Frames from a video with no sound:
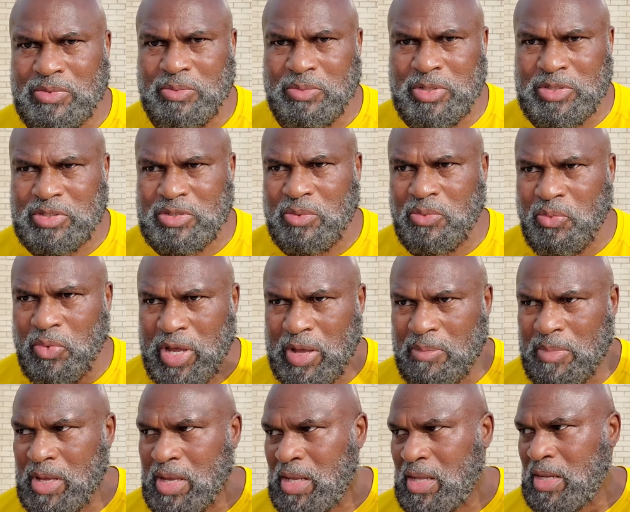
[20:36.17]
with some
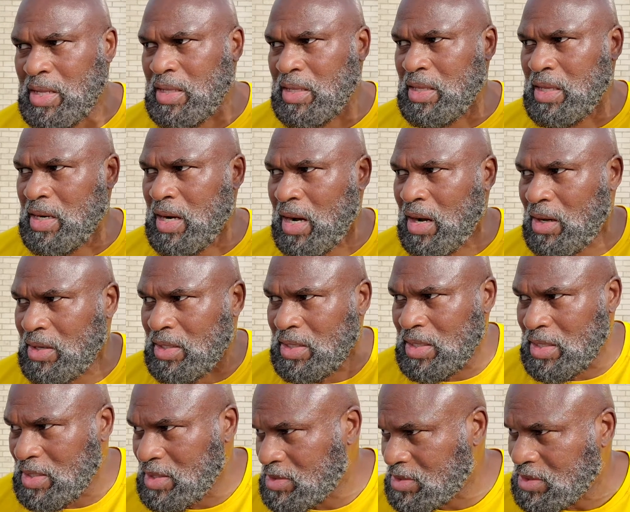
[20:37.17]
women and get all
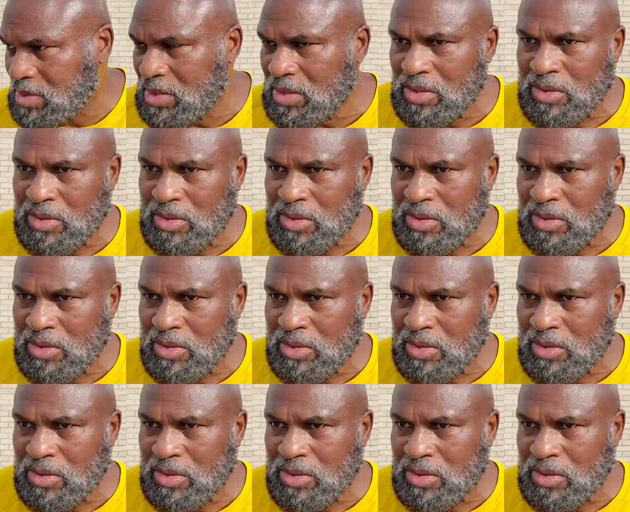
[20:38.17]
these